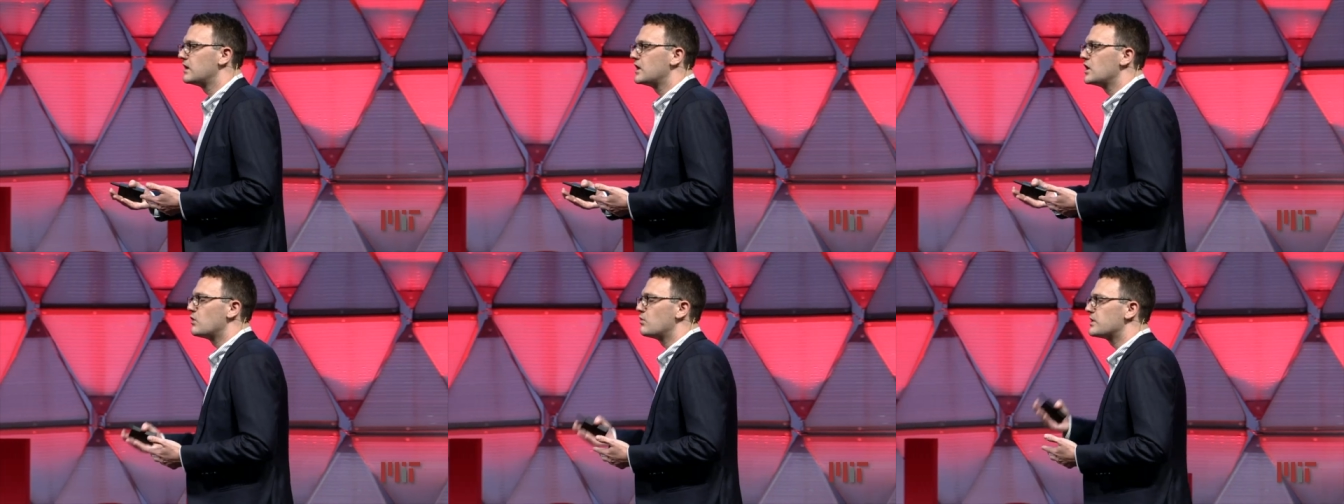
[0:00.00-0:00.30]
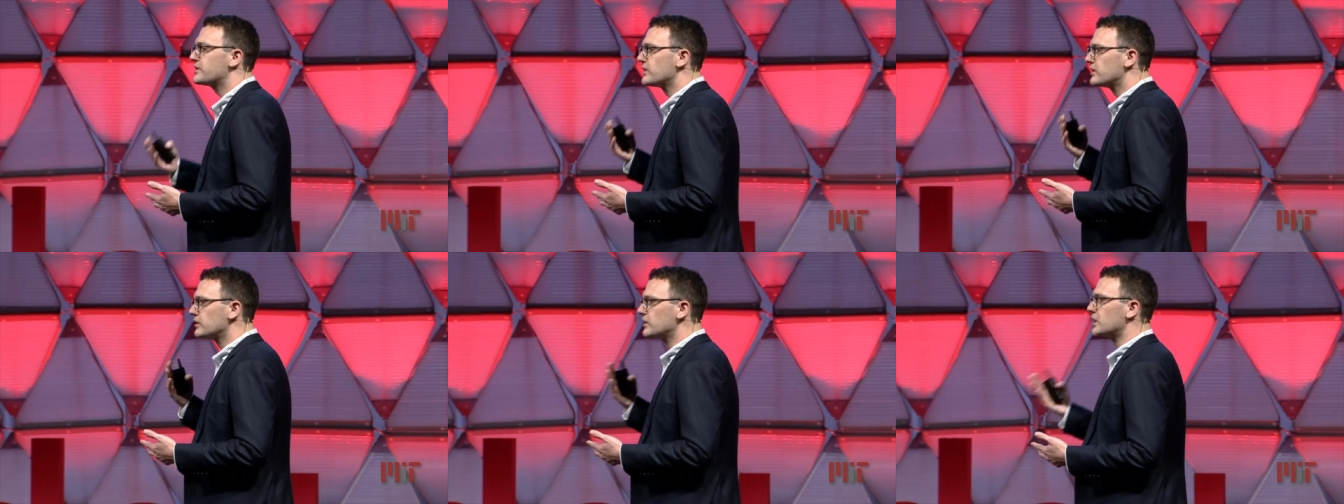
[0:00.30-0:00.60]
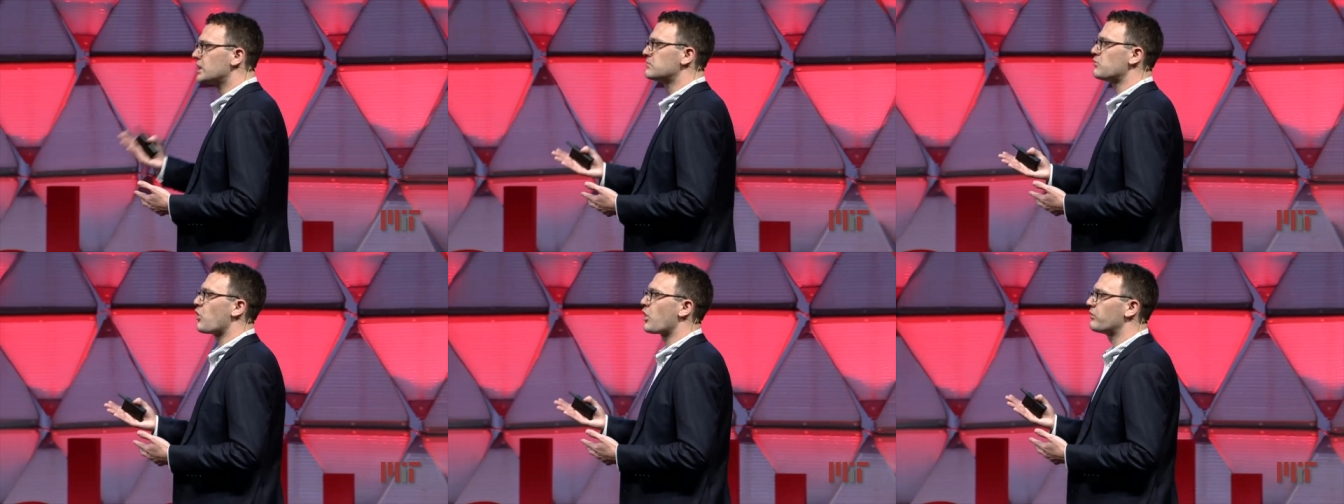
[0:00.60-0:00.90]
with a
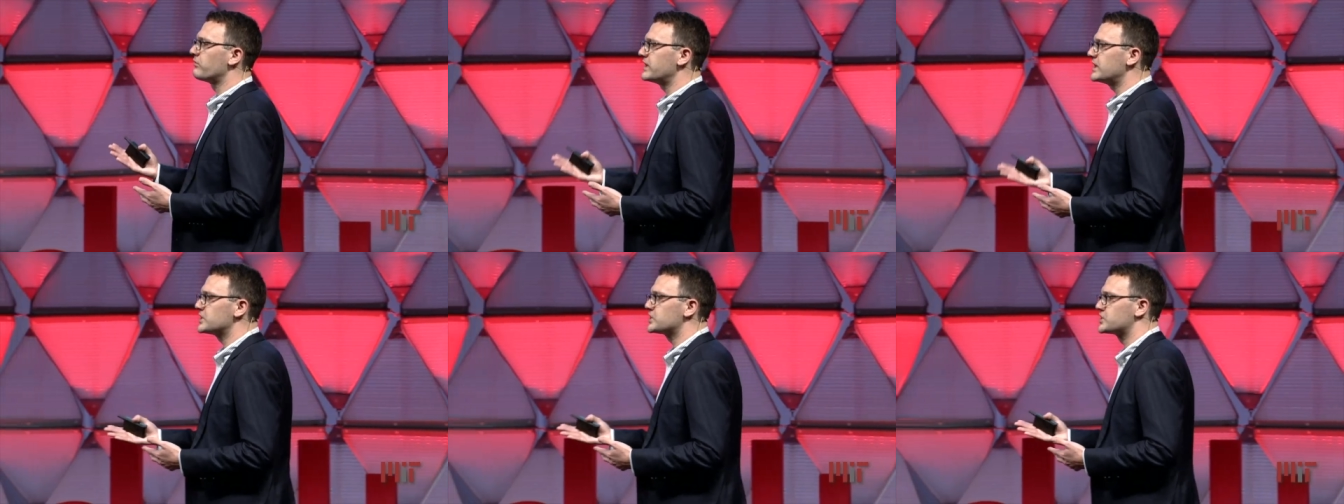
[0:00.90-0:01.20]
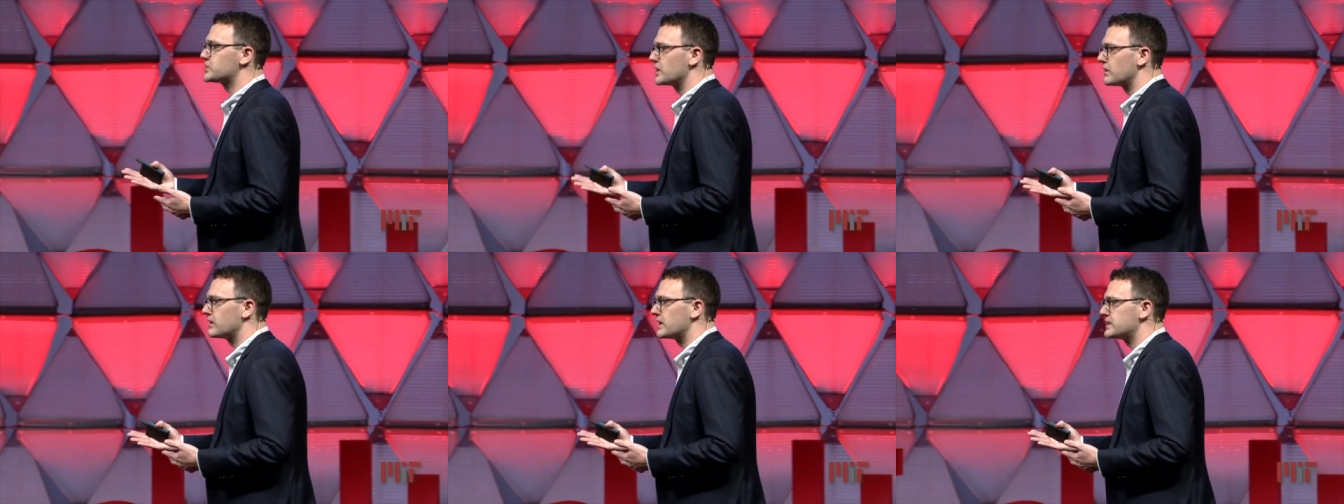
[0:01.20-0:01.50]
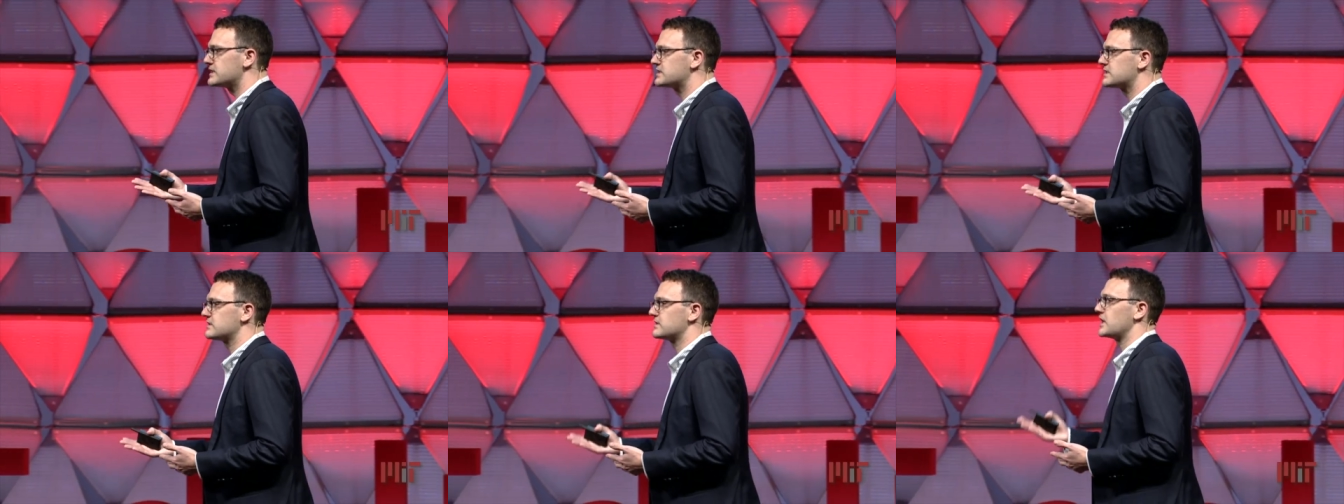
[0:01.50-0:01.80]
little more
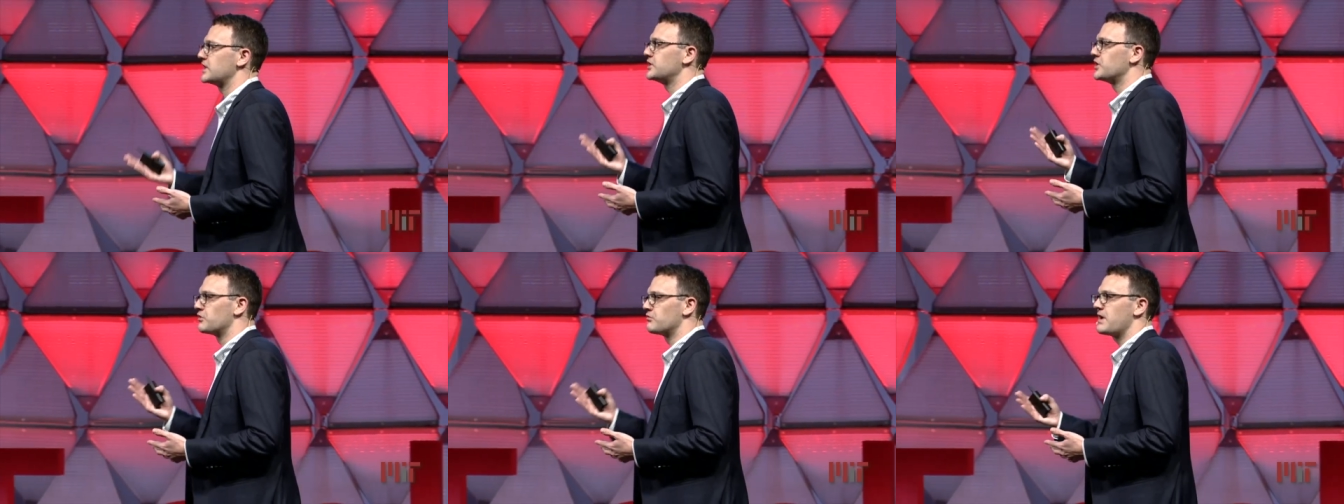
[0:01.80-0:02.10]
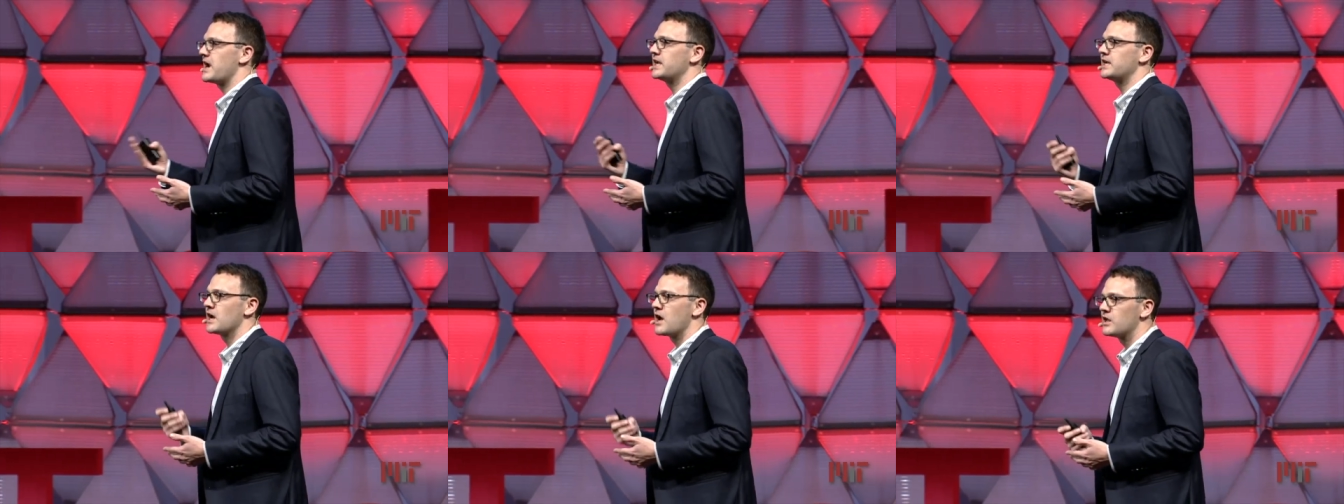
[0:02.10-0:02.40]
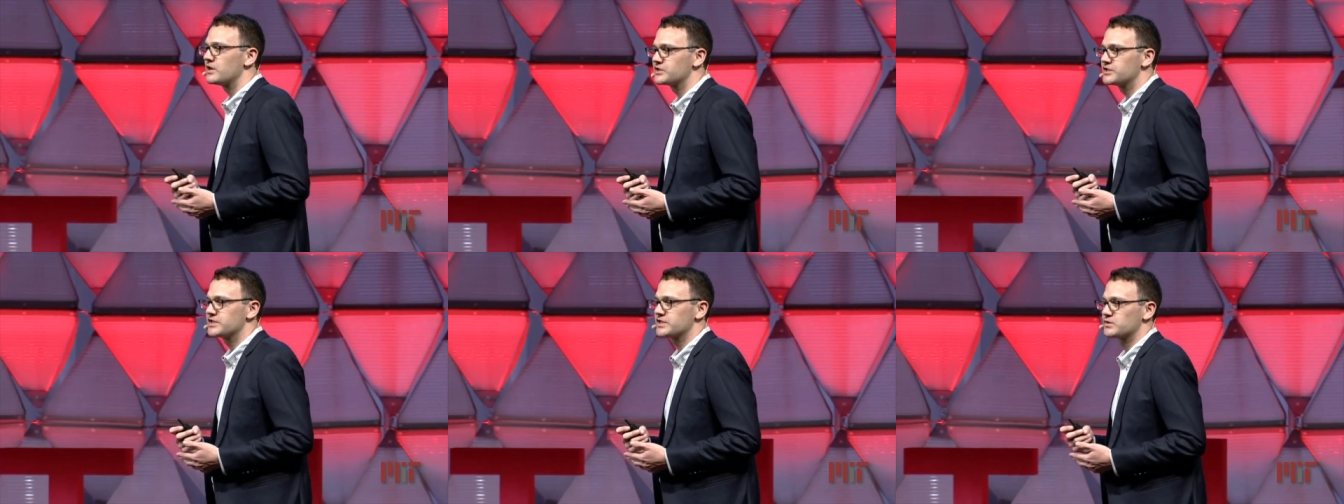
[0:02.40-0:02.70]
reassurance that your
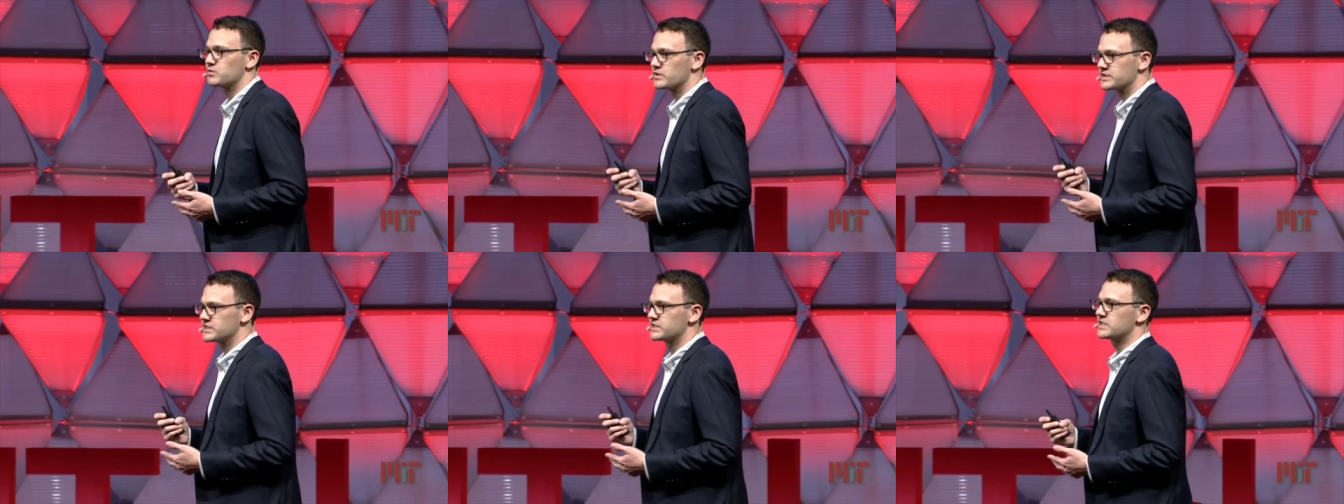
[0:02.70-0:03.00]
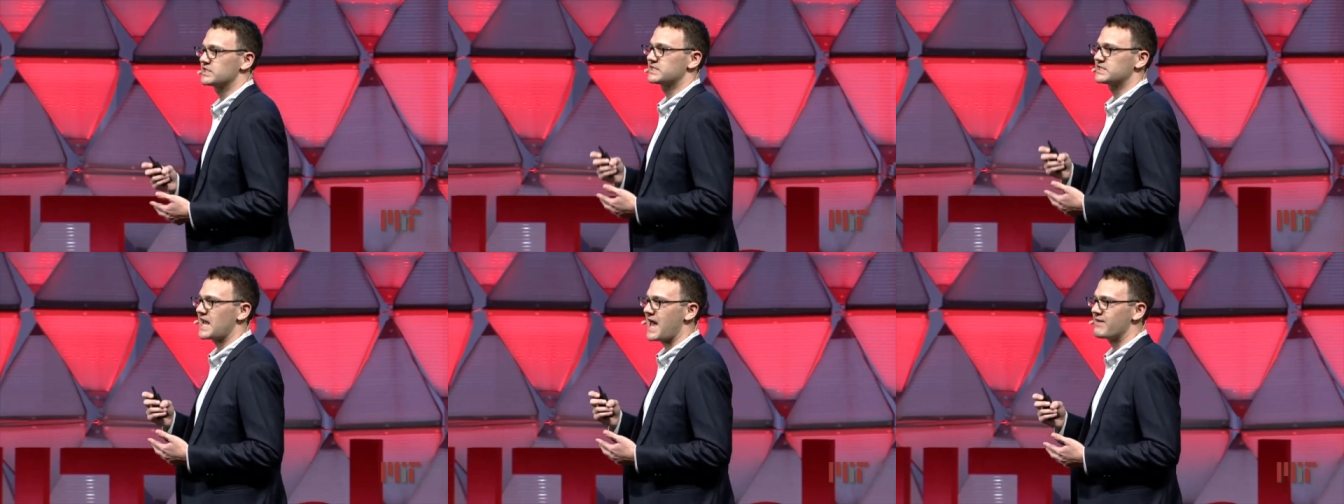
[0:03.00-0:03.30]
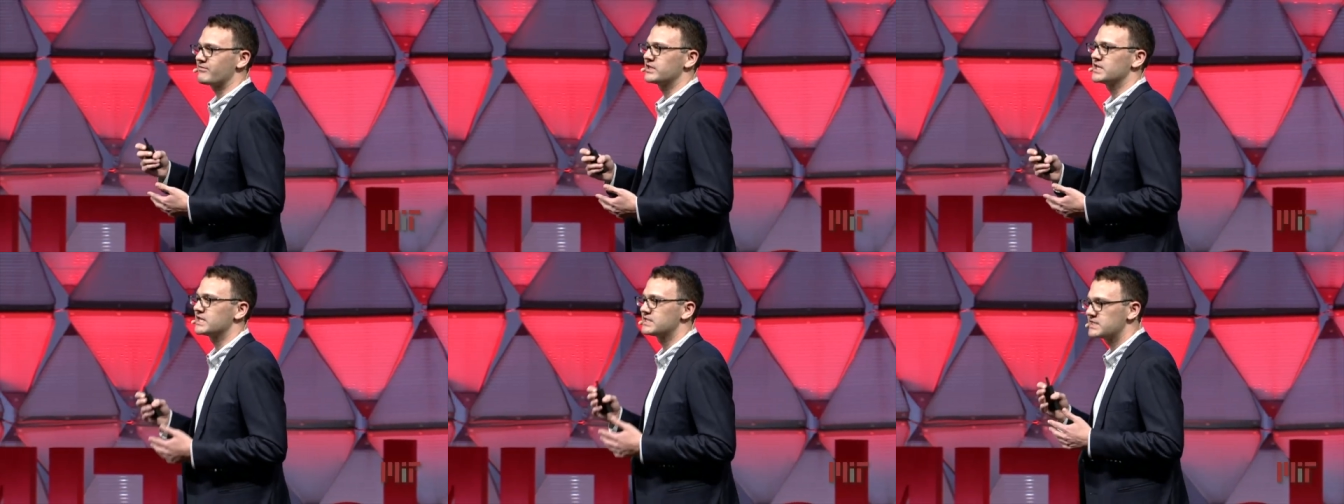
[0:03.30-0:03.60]
radiologist wasn't just
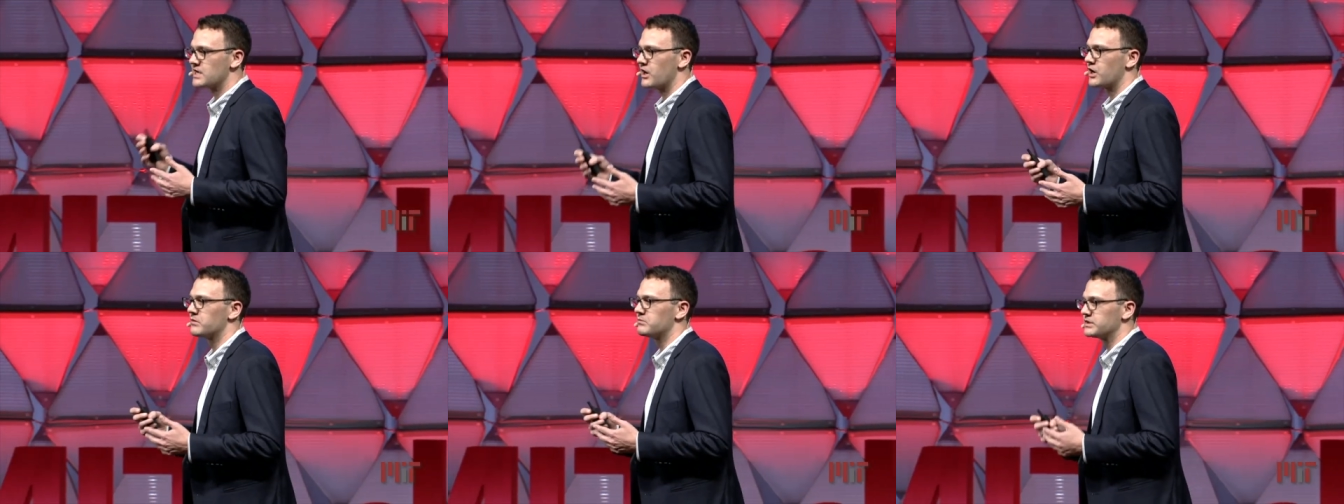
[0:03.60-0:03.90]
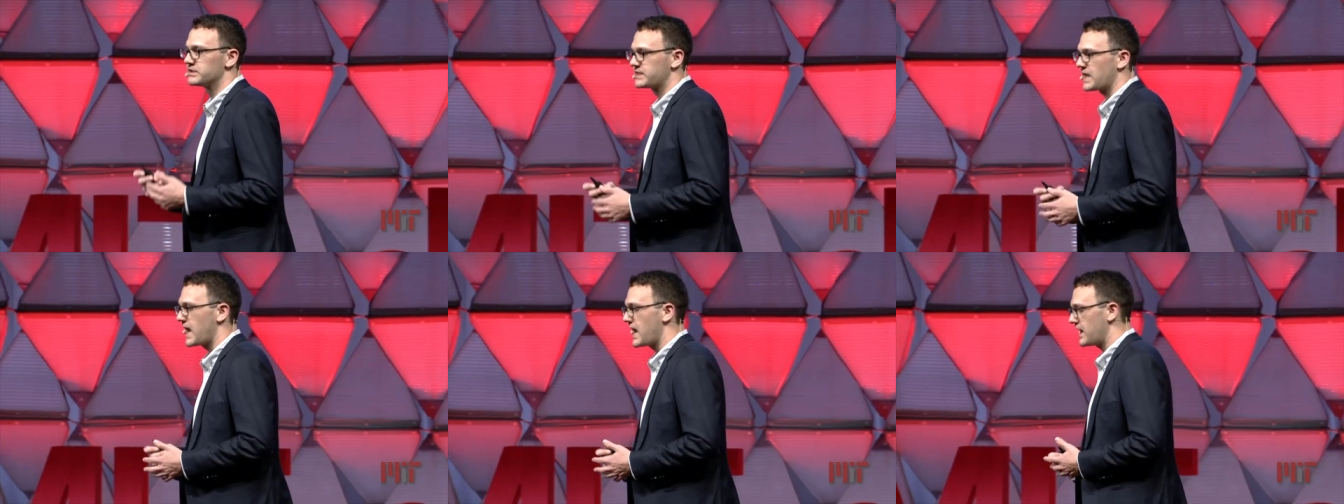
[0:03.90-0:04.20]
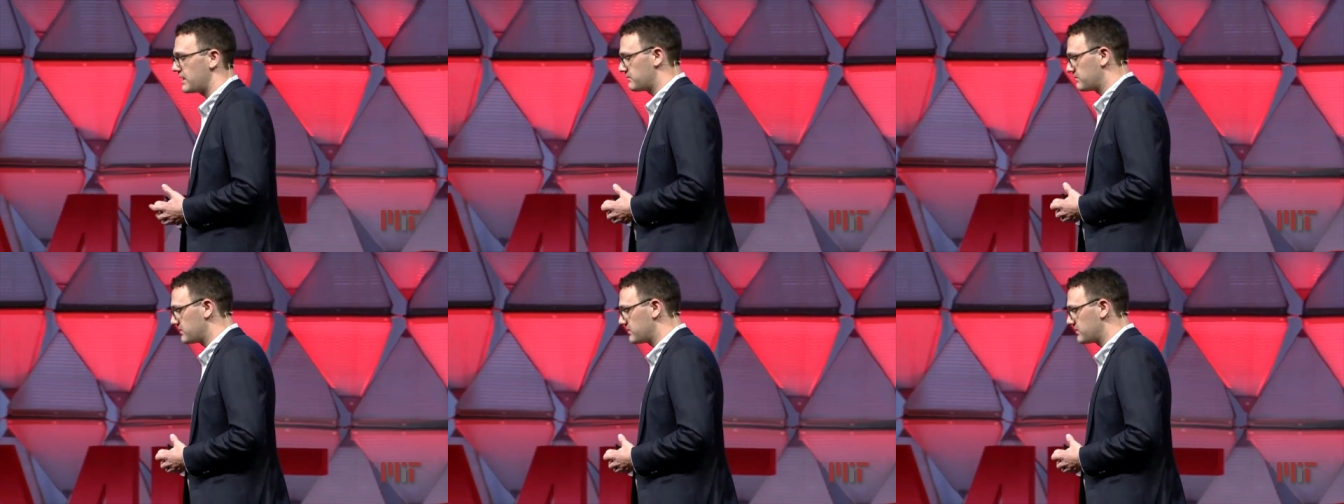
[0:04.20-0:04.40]
having a terrible day.